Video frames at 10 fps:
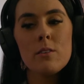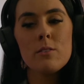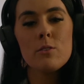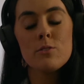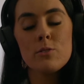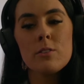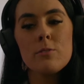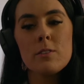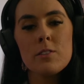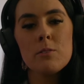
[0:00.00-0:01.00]
those were the
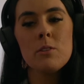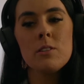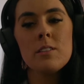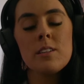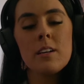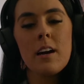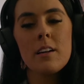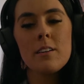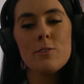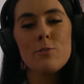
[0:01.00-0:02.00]
first communities I
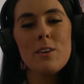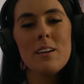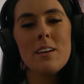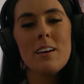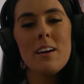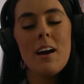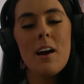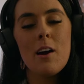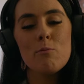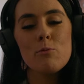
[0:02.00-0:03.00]
kind
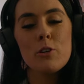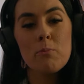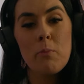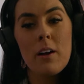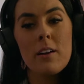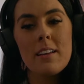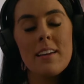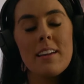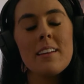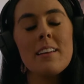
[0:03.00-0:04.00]
of took part
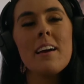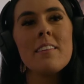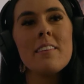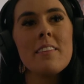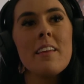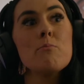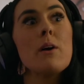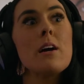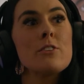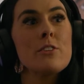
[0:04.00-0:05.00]
in, and then that
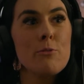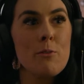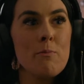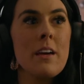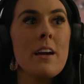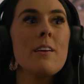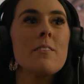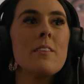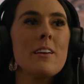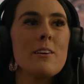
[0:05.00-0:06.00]
branched out from there.
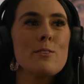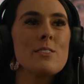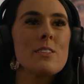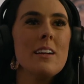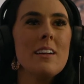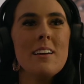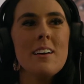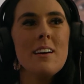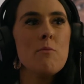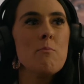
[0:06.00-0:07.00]
And then I was
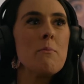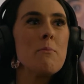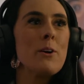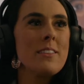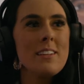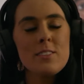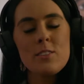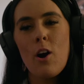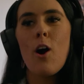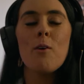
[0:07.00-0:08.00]
a member at these
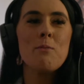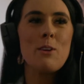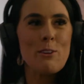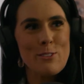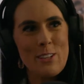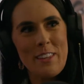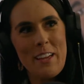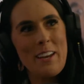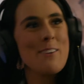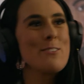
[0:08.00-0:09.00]
communes, and
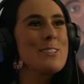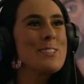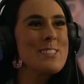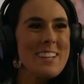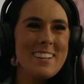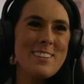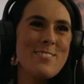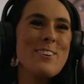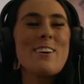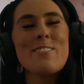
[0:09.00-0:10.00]
then I was
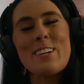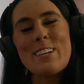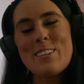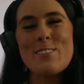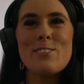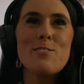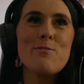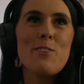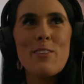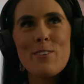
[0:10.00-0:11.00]
whatever, you know,
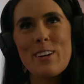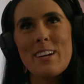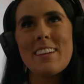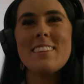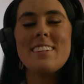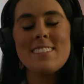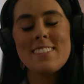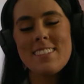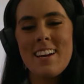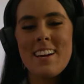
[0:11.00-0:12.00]
doing breath work and this
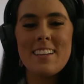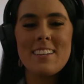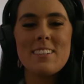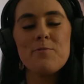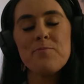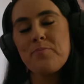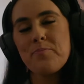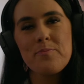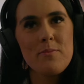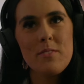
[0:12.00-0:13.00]
and that, and
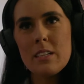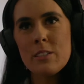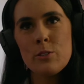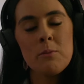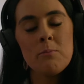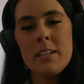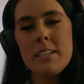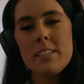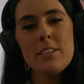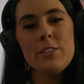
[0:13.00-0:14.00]
doing
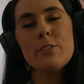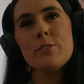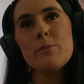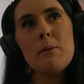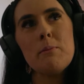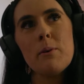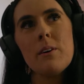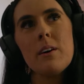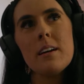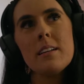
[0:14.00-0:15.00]
meditations with
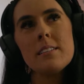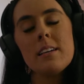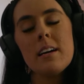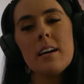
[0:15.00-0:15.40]
people. And